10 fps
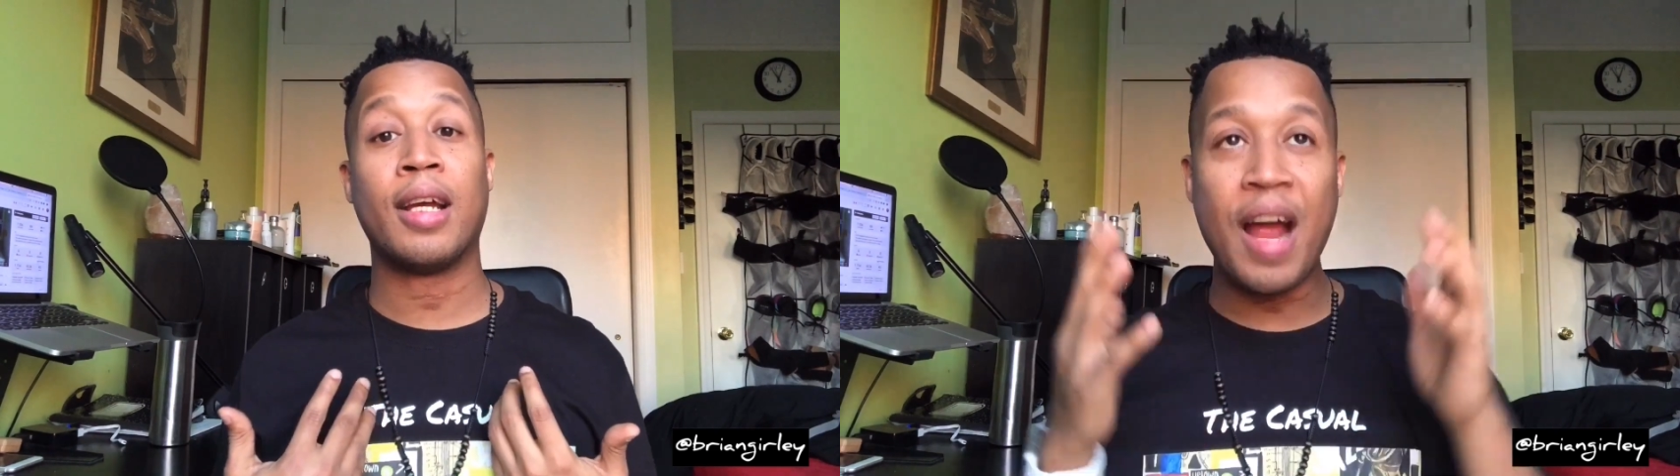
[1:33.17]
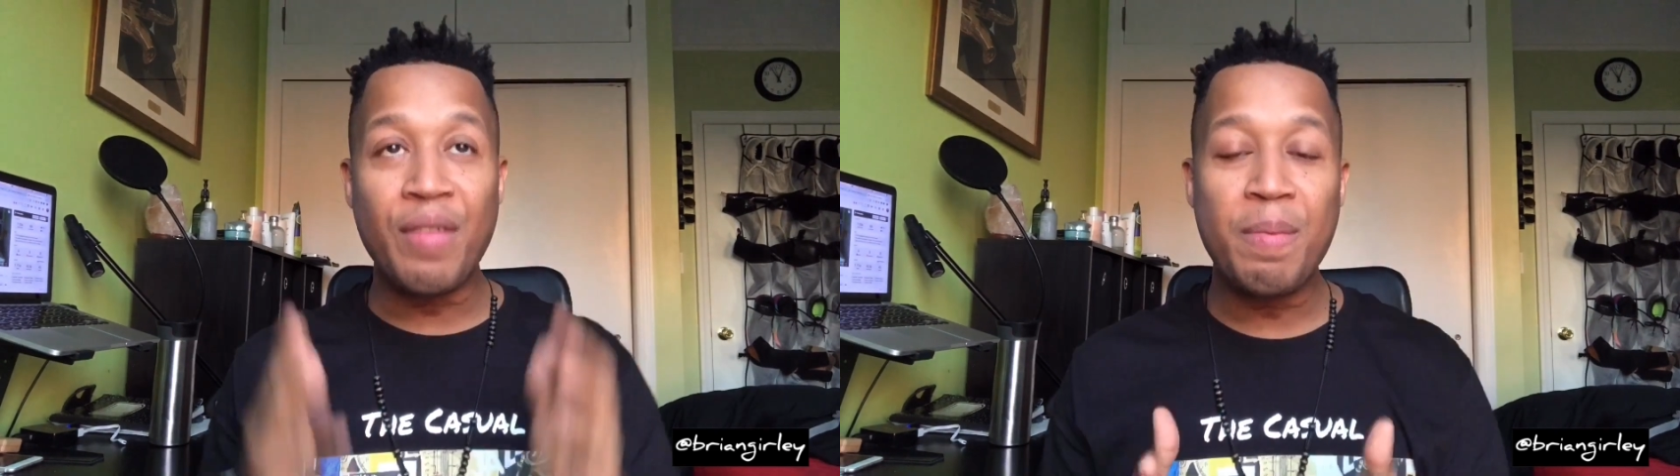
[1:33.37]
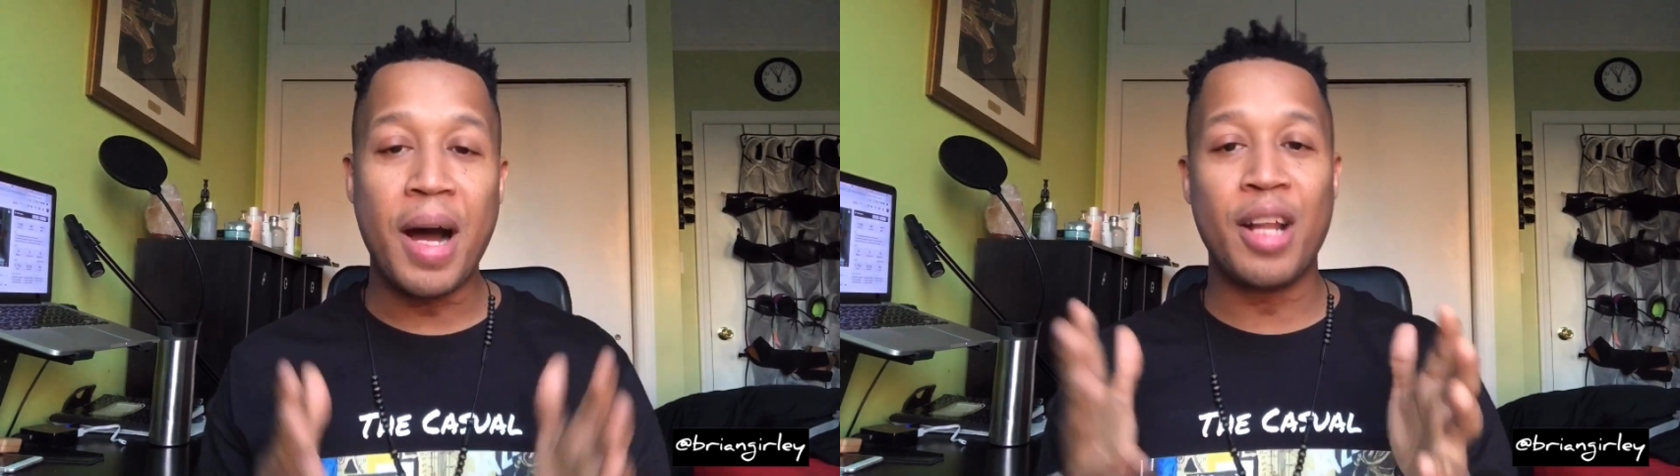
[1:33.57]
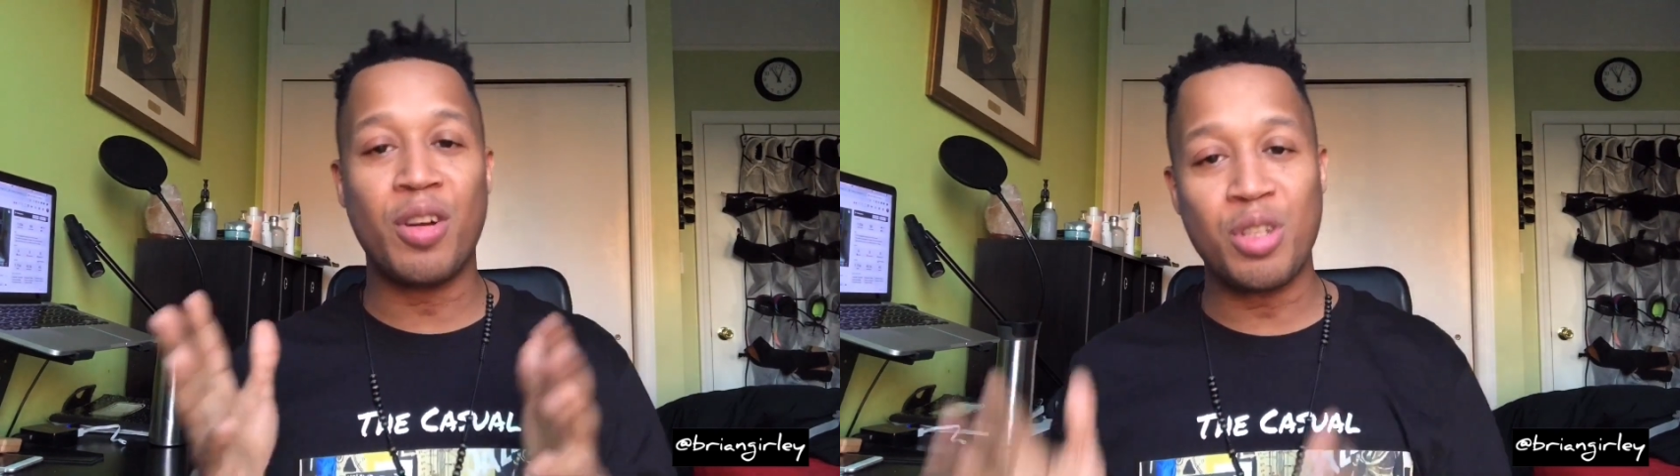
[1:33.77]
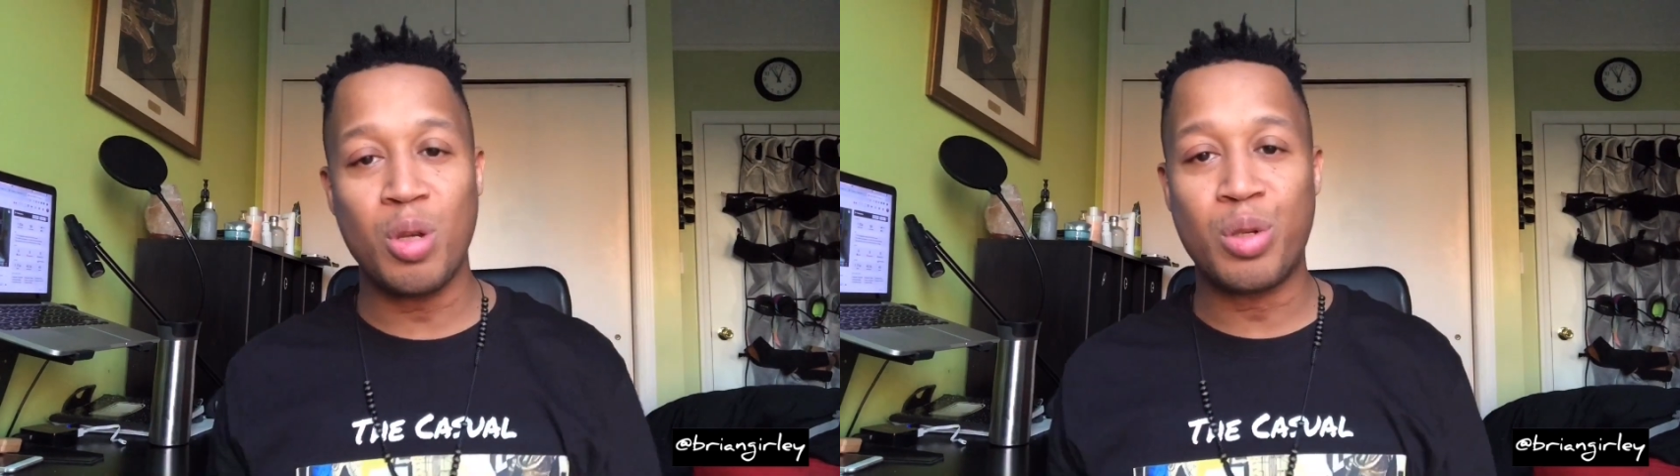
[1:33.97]
Everybody
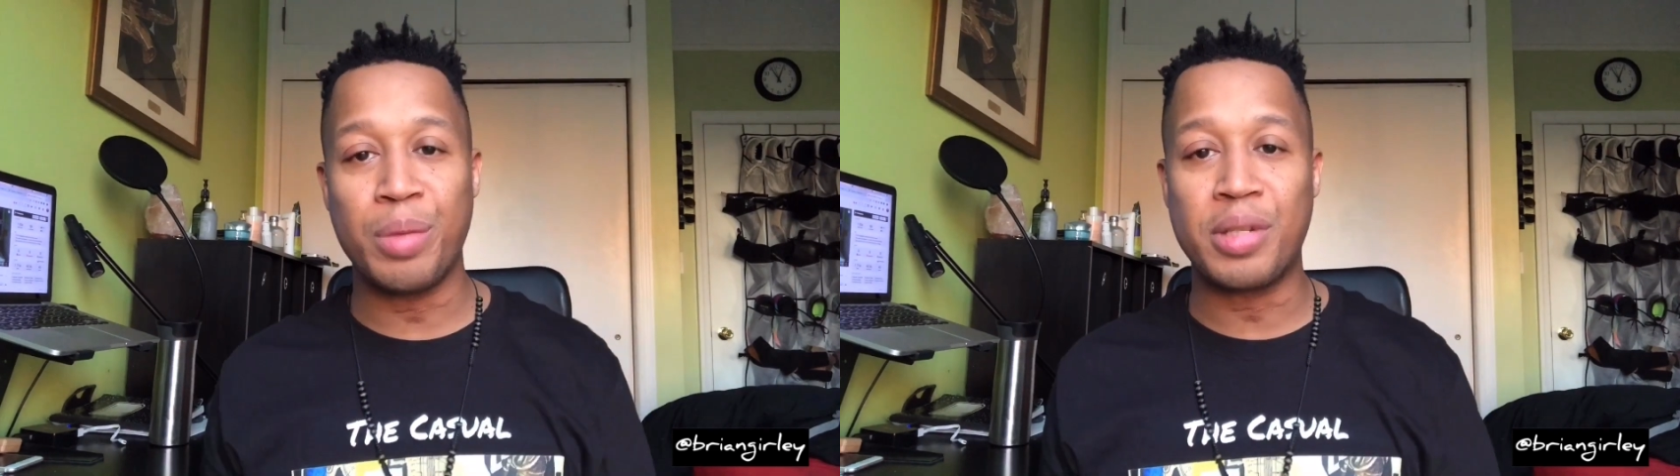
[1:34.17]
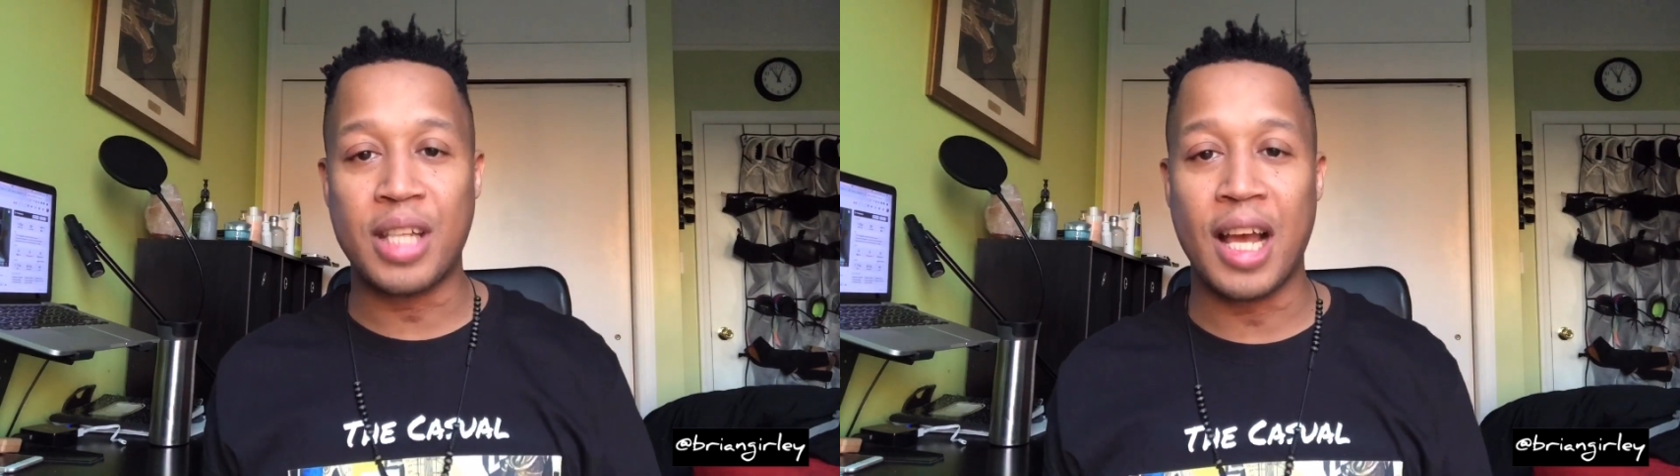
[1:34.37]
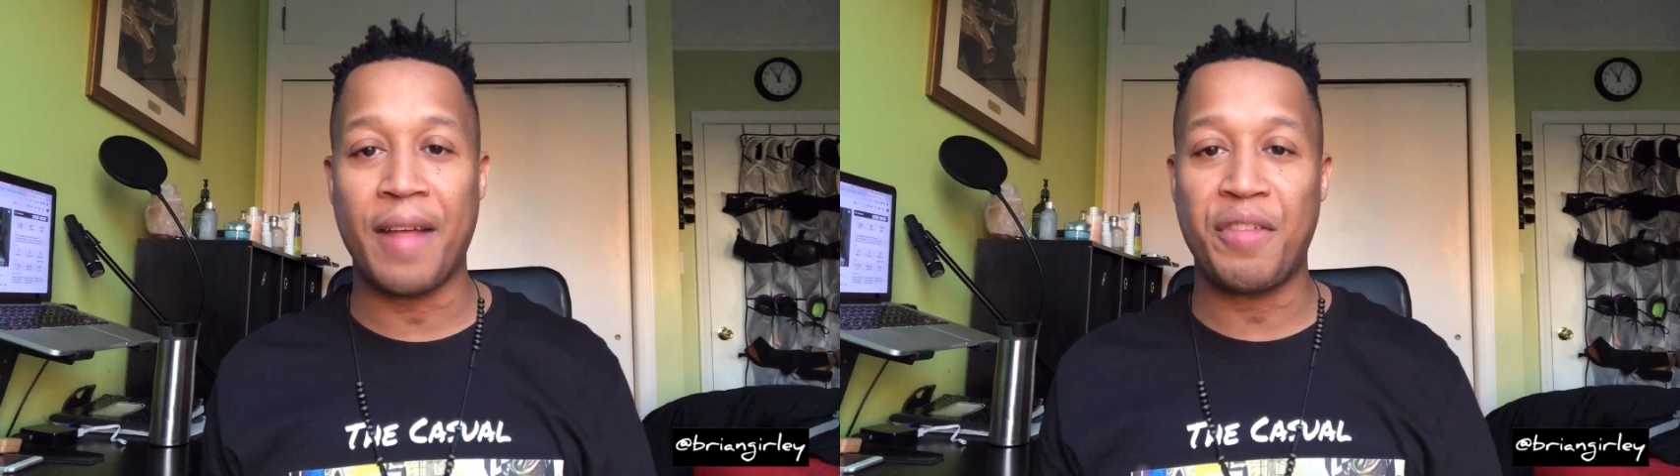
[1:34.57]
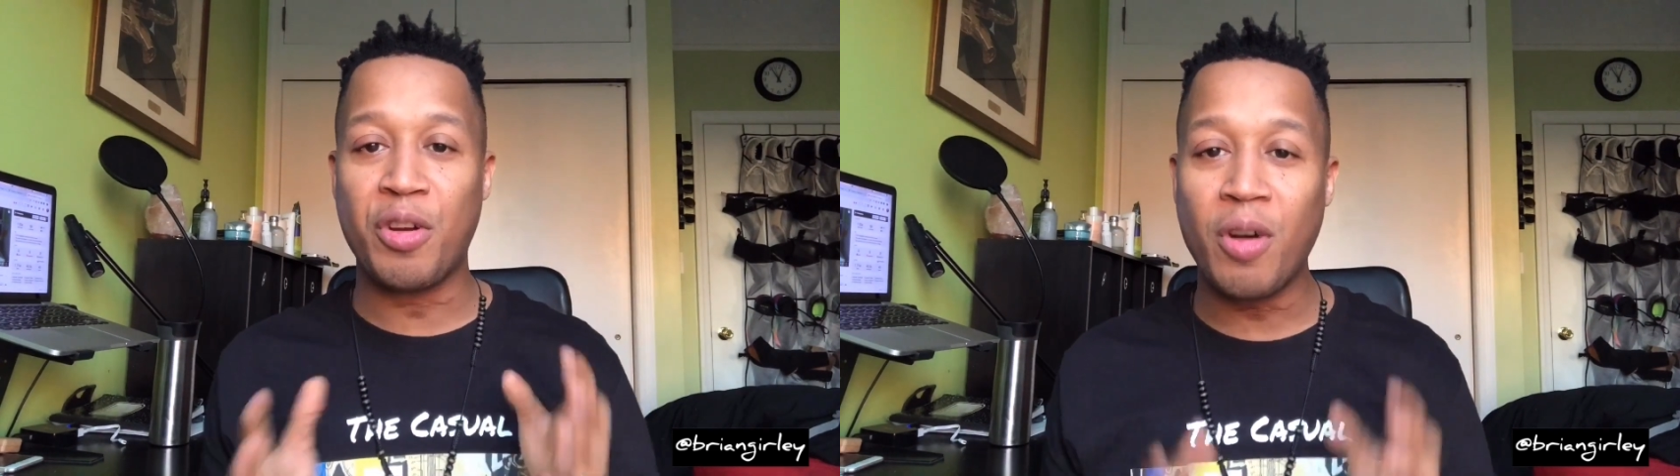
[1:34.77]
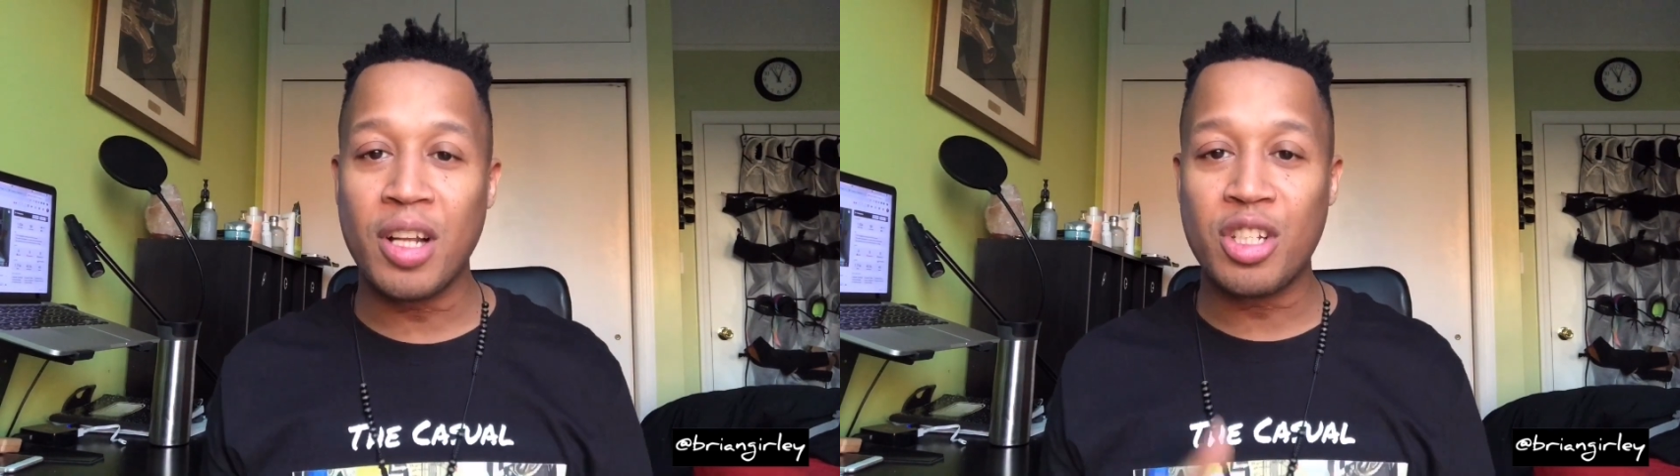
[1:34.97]
on YouTube said if you're
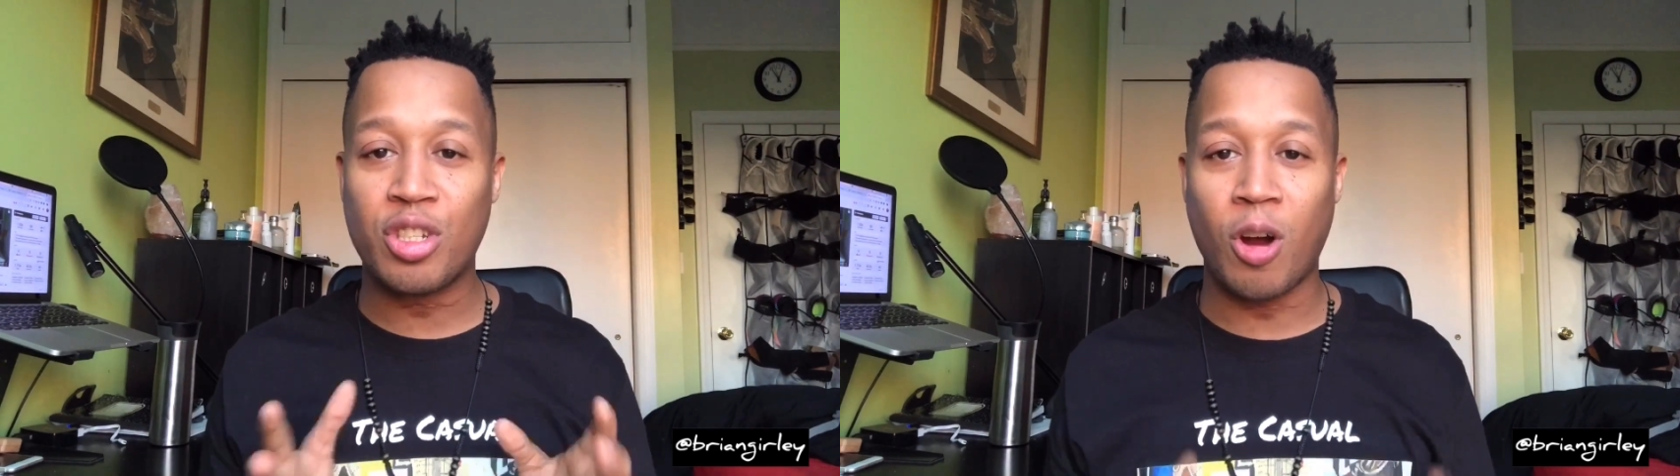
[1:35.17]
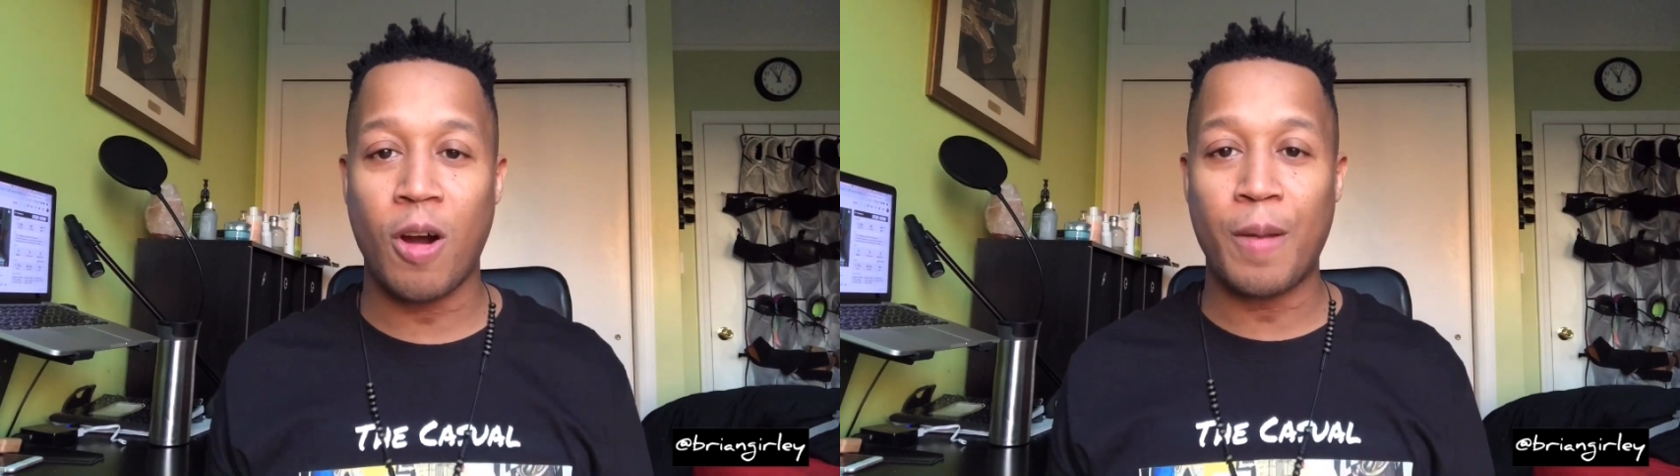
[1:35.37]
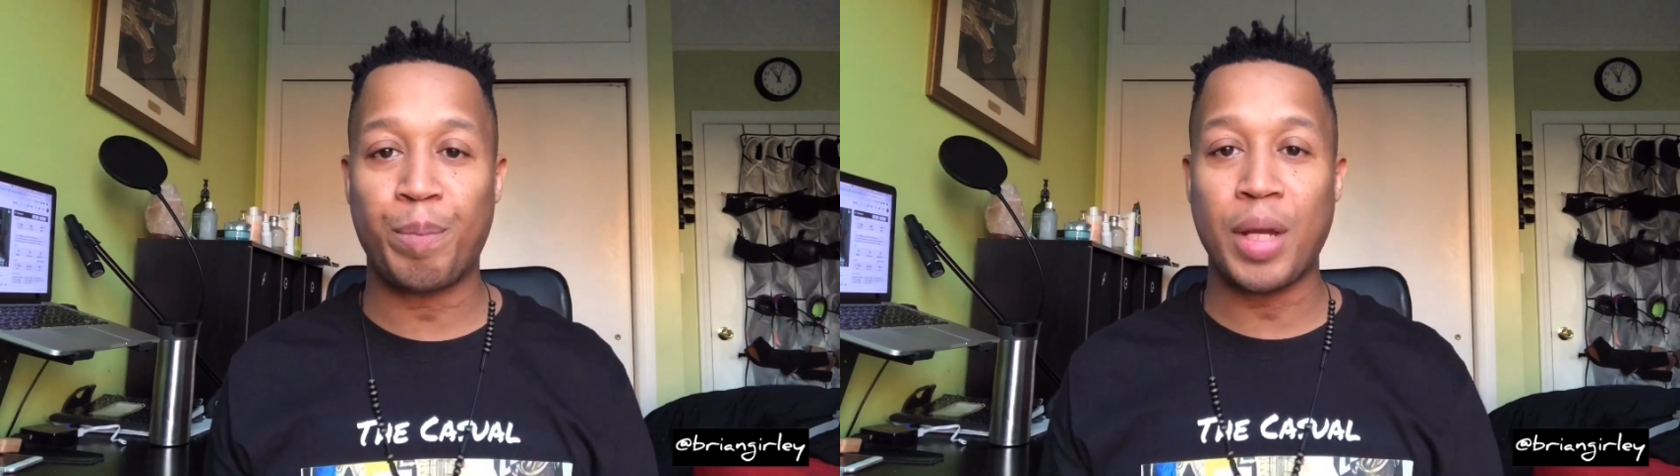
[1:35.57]
going to start